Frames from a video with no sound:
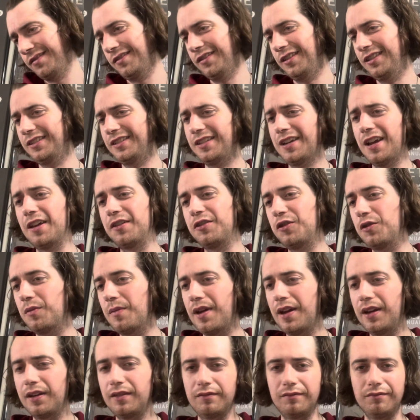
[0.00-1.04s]
That's not too
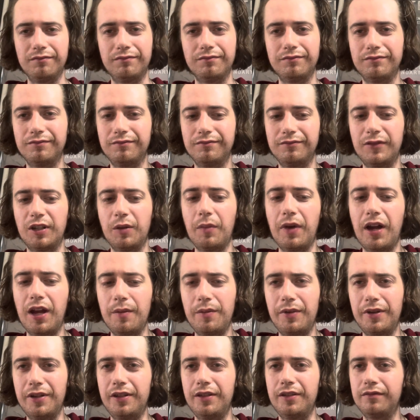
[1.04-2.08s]
bad, in my
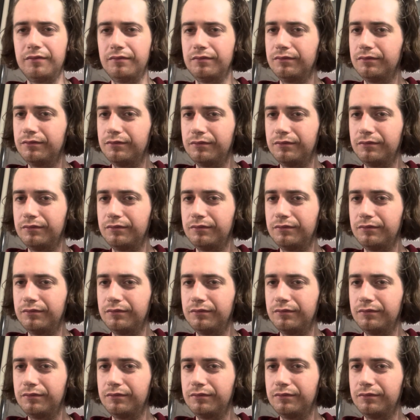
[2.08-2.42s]
opinion.